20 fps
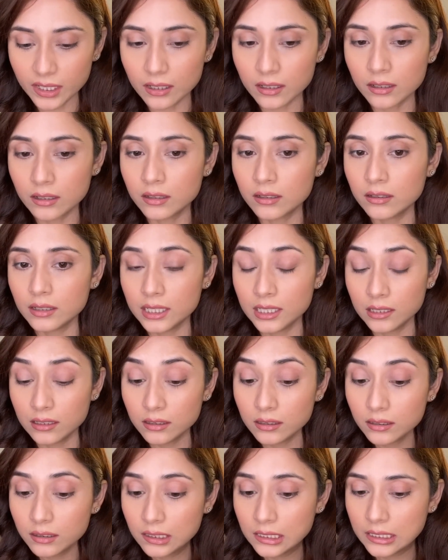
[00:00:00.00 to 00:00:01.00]

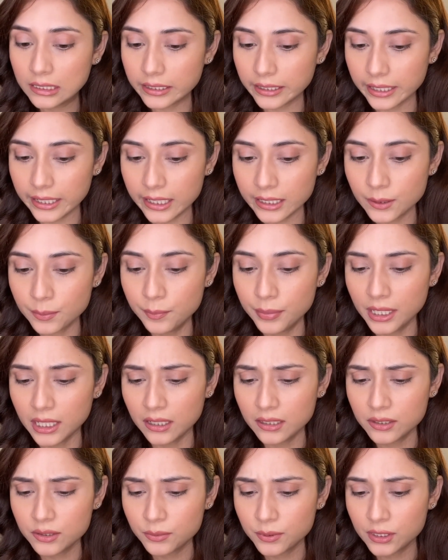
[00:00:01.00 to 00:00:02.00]
Another great
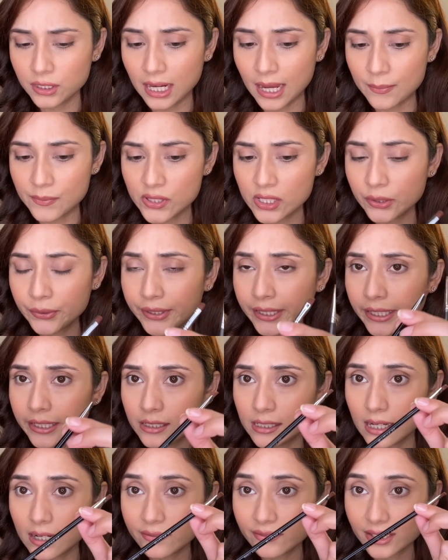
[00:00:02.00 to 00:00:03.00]
brush which I absolutely
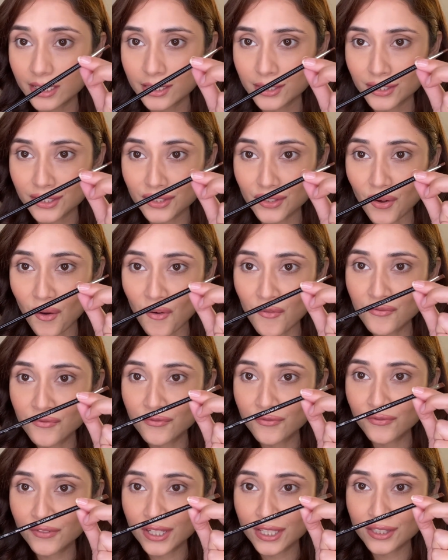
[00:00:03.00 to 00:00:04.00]
love is
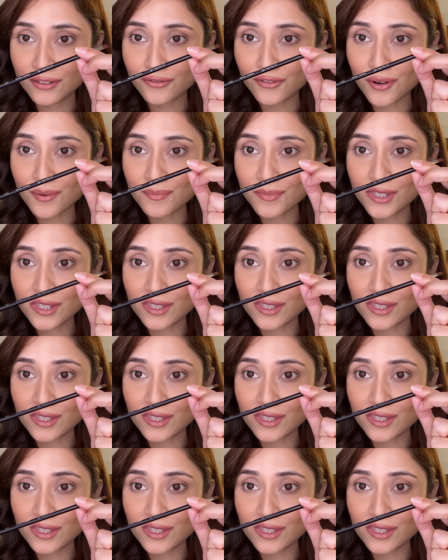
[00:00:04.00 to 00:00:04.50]
from